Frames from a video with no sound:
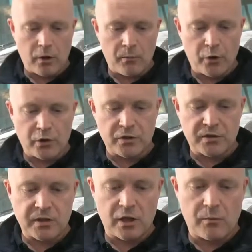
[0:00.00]
the box, you'll
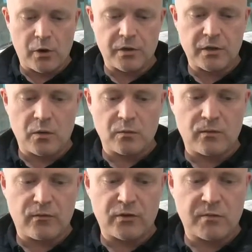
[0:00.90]
see on the box it comes
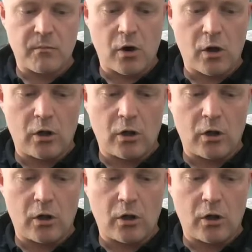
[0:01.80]
with small,